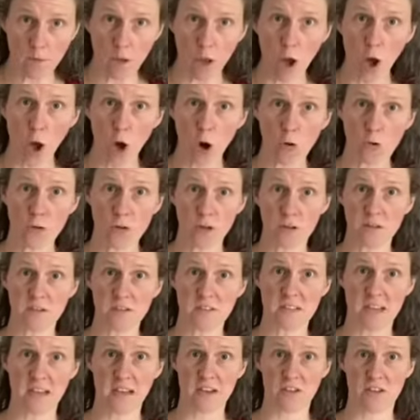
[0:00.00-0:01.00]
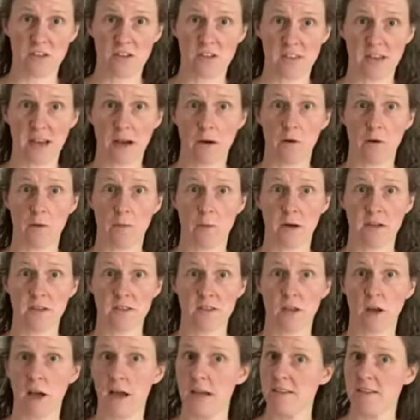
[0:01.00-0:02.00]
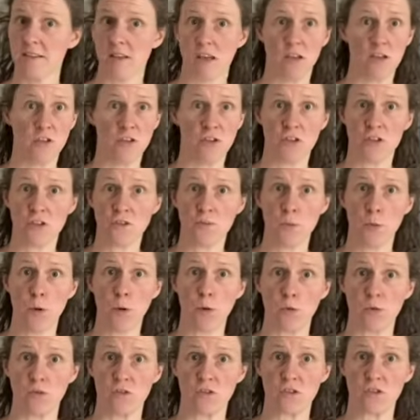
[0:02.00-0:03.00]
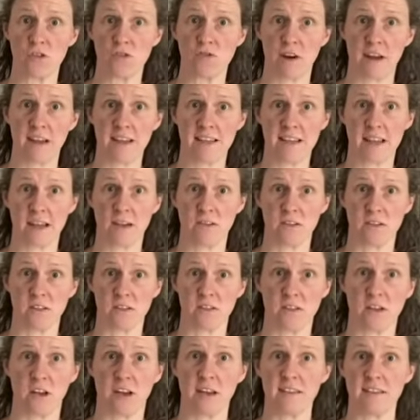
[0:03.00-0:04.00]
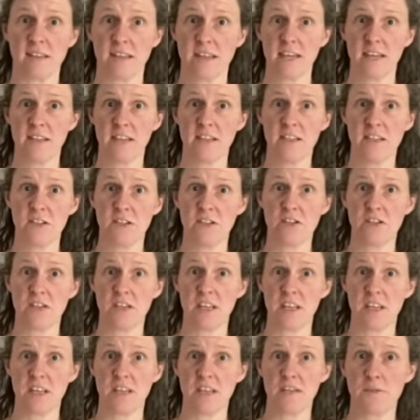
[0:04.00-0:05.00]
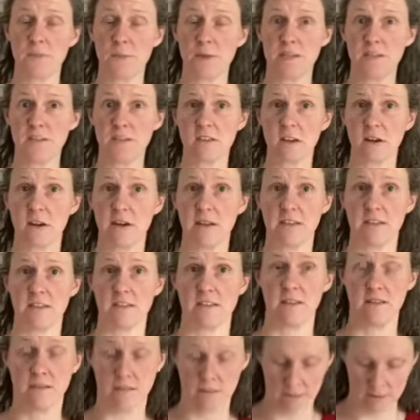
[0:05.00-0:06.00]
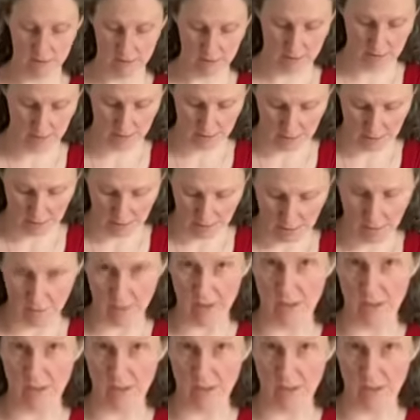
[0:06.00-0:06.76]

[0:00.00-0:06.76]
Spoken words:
hold those sections out on my sides and just pull straight out to the side. Did you see these bits tighten? I'll